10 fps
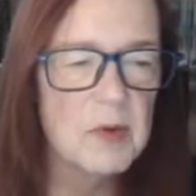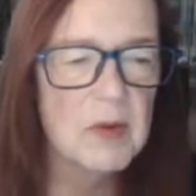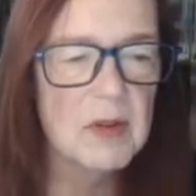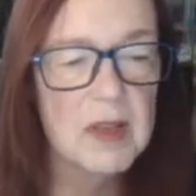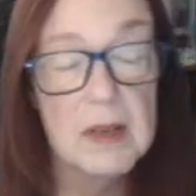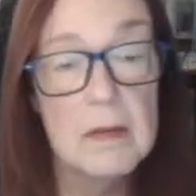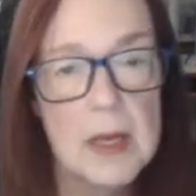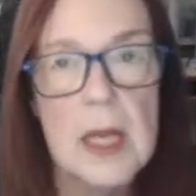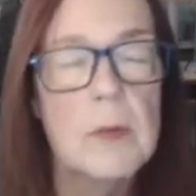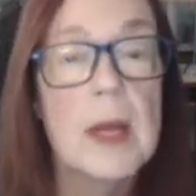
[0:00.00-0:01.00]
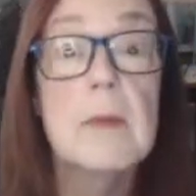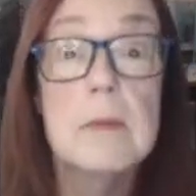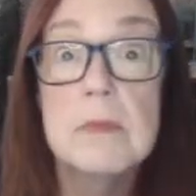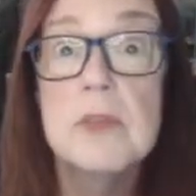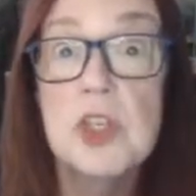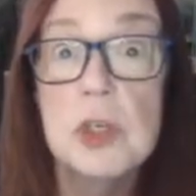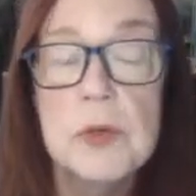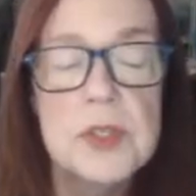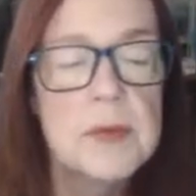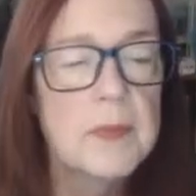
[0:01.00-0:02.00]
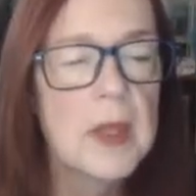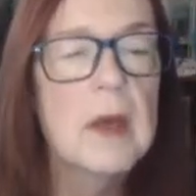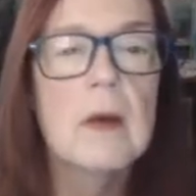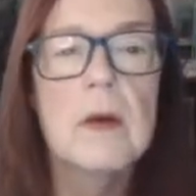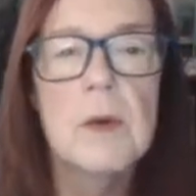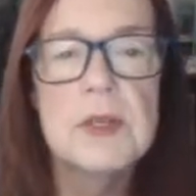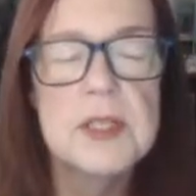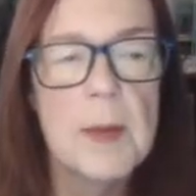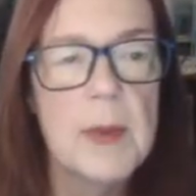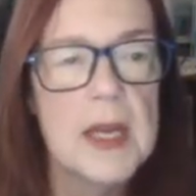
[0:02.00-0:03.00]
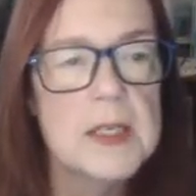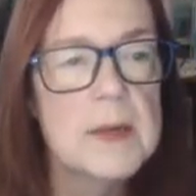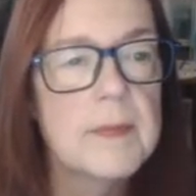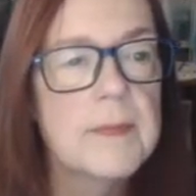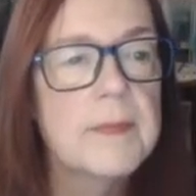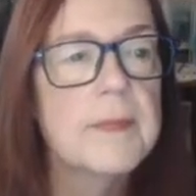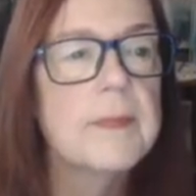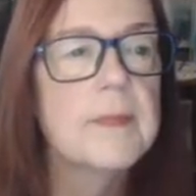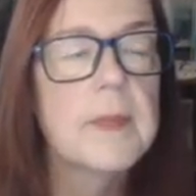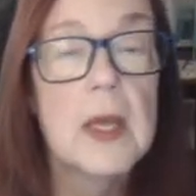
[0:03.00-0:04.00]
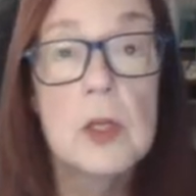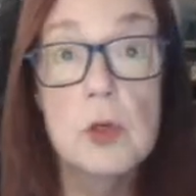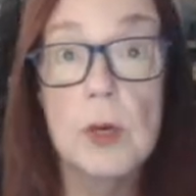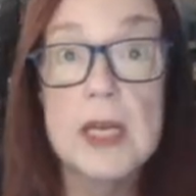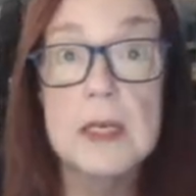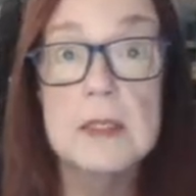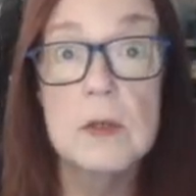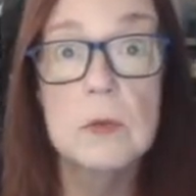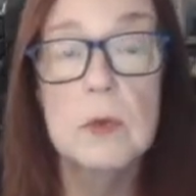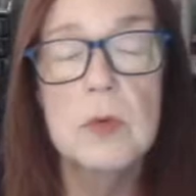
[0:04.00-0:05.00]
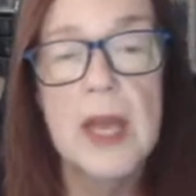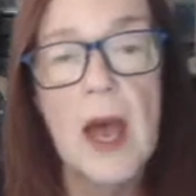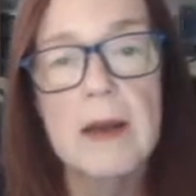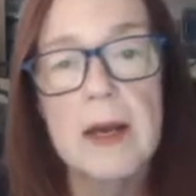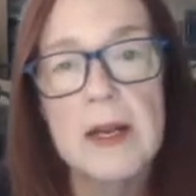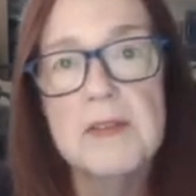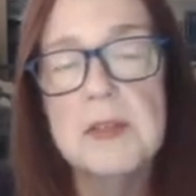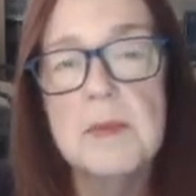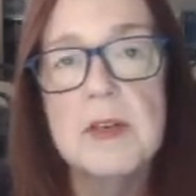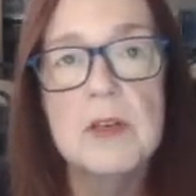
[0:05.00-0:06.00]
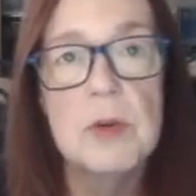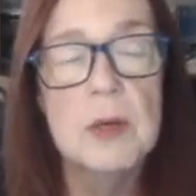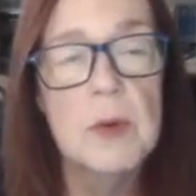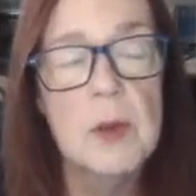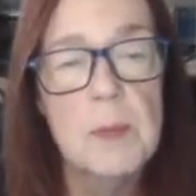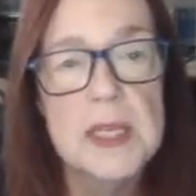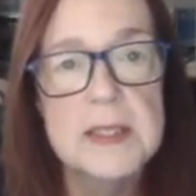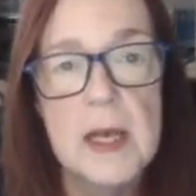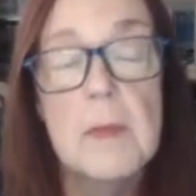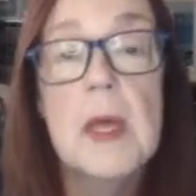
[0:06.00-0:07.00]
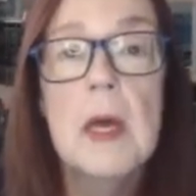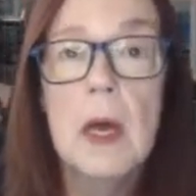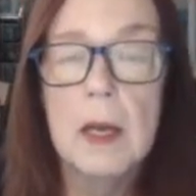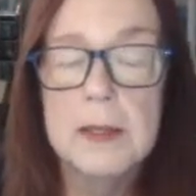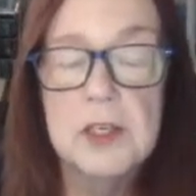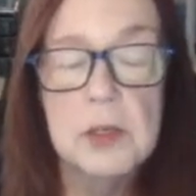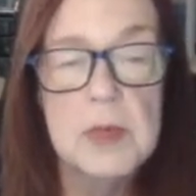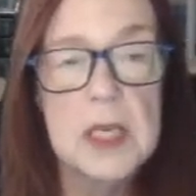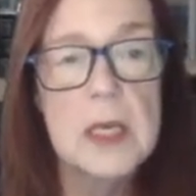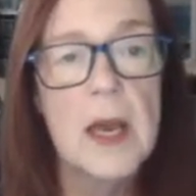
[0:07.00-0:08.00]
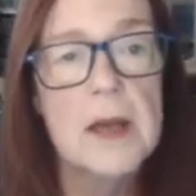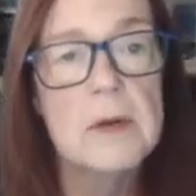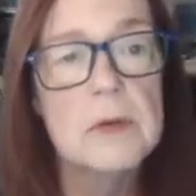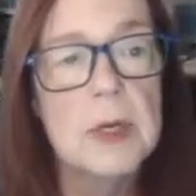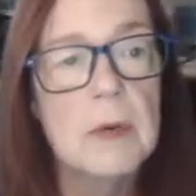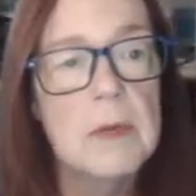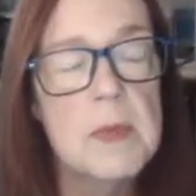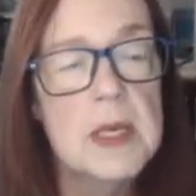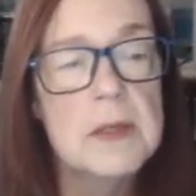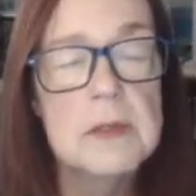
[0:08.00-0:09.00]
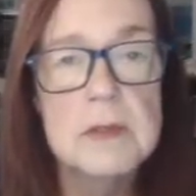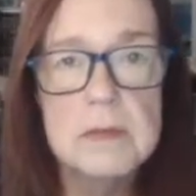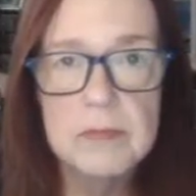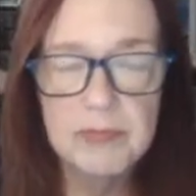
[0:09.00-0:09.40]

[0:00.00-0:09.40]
roll. Uh, anyway, choose. Go to step eight. Drinks. Oh, yeah, gotta have something to drink with a pizza. Unless you're me, I don't drink with meals